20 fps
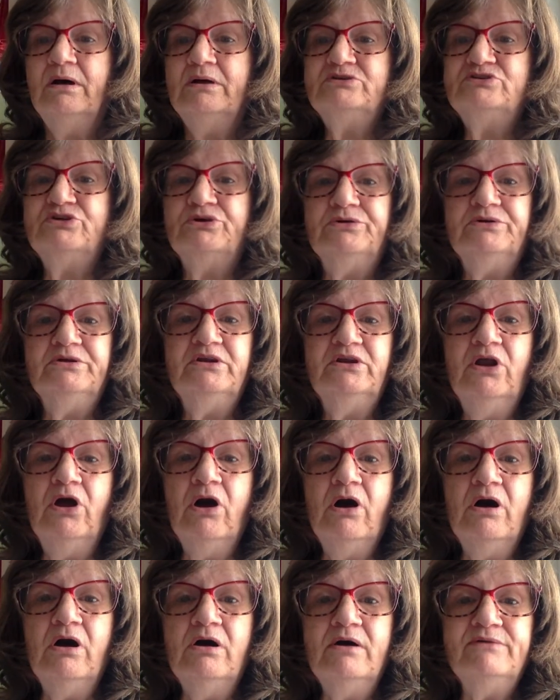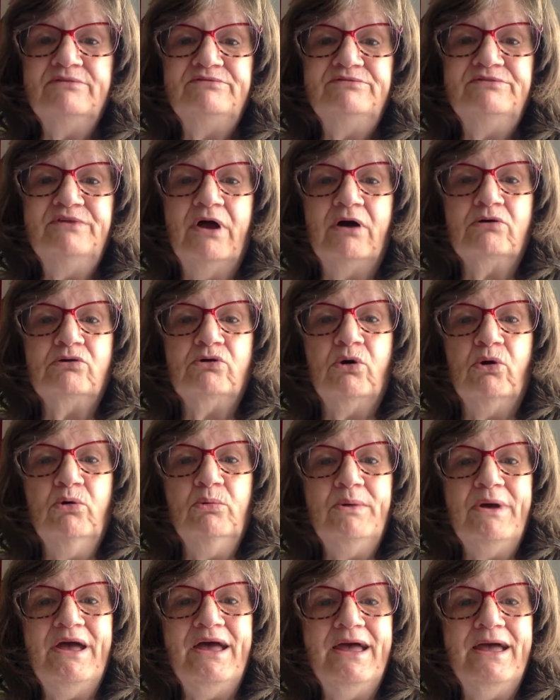I turned it off. Now go
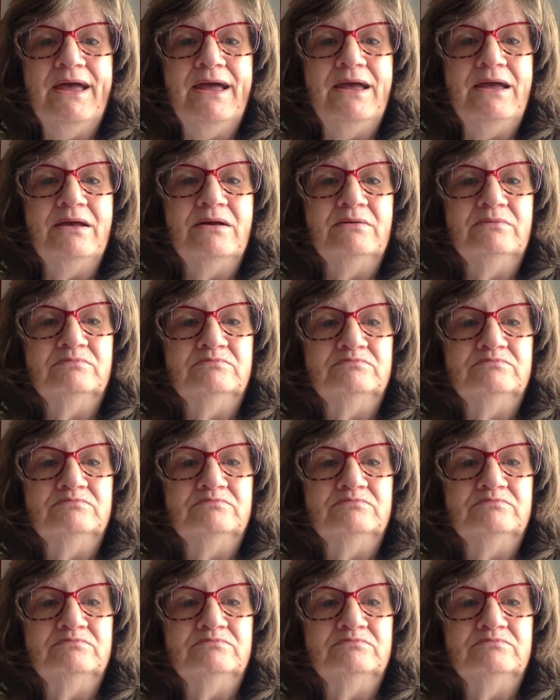away.